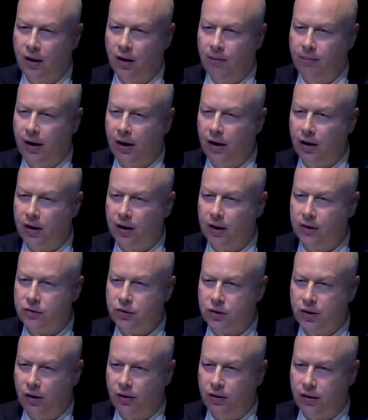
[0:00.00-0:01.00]

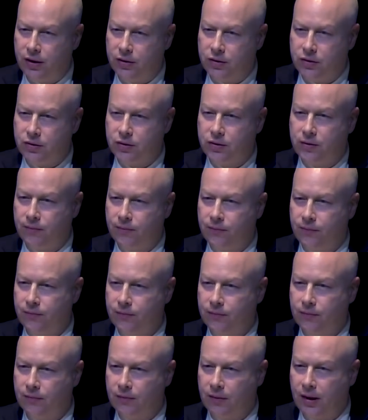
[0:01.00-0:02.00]
Americans know this,
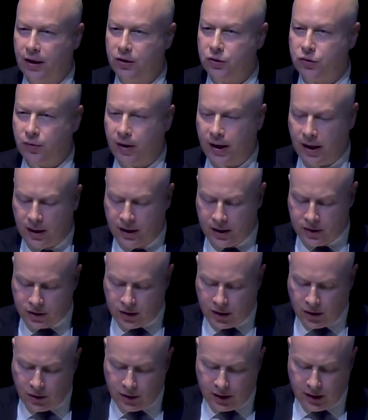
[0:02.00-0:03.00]

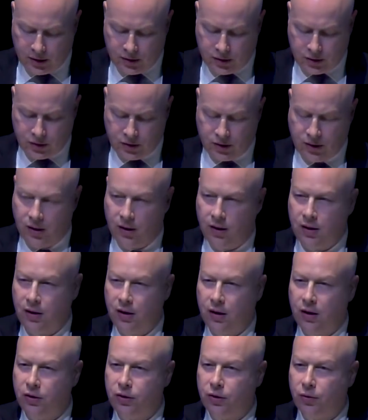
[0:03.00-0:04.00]
Israelis know this,
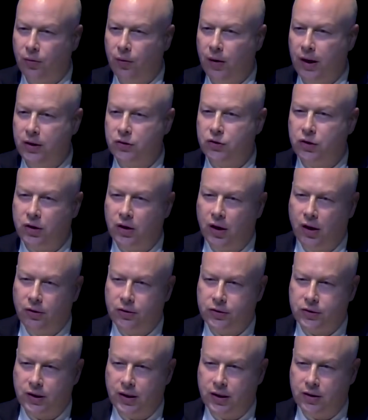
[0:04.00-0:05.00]
the region
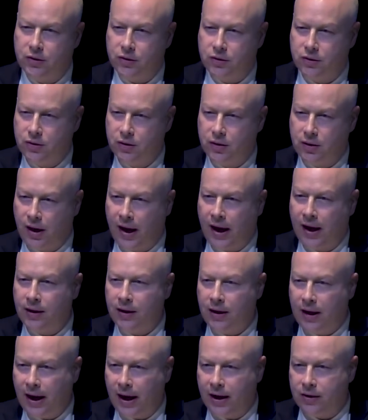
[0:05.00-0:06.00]
knows this,
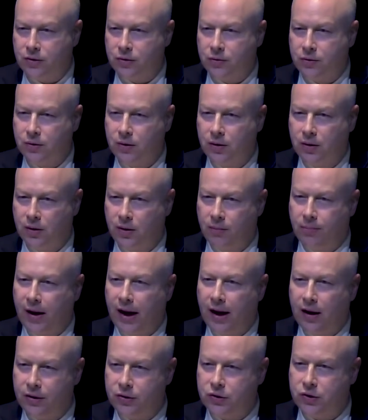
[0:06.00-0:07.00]
and yes, the
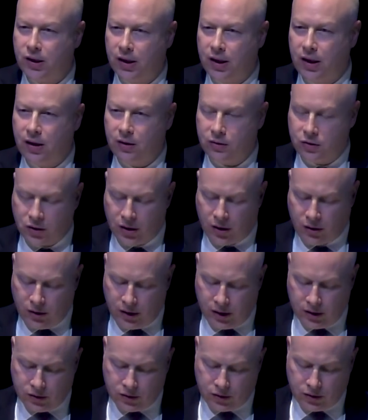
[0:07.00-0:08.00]
Palestinians know
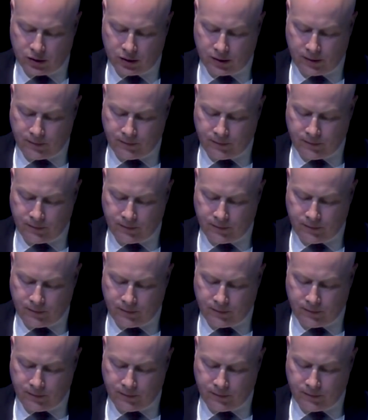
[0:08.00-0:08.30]
this.